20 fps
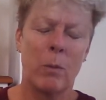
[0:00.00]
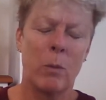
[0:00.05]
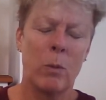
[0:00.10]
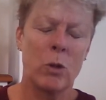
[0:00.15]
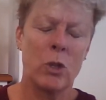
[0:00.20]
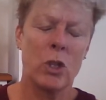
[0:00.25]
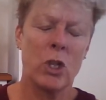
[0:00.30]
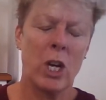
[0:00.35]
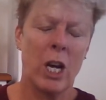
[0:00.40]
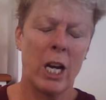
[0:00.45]

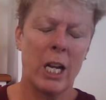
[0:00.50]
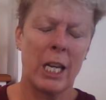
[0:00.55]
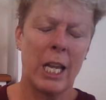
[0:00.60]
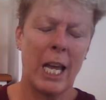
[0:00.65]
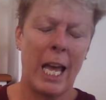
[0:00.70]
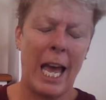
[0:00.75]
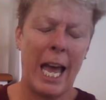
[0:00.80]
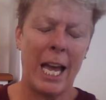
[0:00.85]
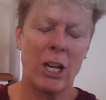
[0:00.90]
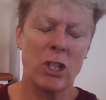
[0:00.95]
Will
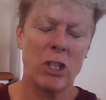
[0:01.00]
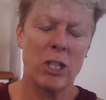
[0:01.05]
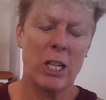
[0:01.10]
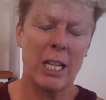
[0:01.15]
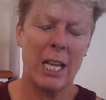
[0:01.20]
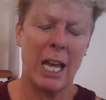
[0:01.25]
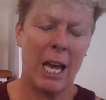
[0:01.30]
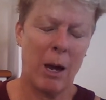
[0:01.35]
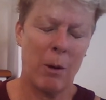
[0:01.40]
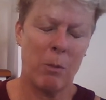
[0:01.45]
China
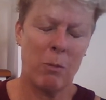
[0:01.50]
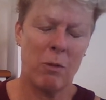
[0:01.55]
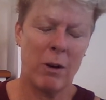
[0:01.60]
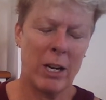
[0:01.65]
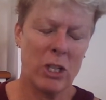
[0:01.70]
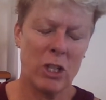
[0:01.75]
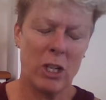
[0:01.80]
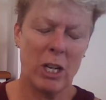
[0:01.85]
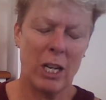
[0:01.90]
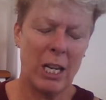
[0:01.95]
actually help
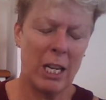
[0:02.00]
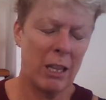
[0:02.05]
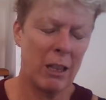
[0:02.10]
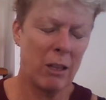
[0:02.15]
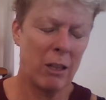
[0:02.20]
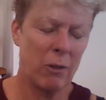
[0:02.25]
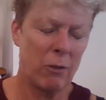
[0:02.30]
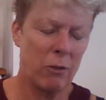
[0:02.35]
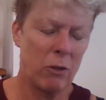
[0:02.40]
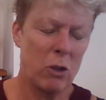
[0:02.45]
Russia
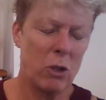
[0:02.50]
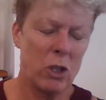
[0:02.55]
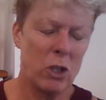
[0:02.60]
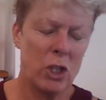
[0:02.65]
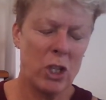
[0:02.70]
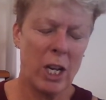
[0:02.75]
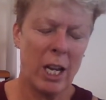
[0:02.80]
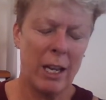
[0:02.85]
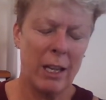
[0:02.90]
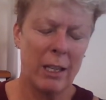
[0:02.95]
in the
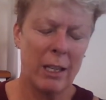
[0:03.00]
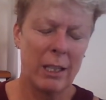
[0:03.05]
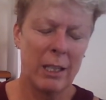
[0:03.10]
future?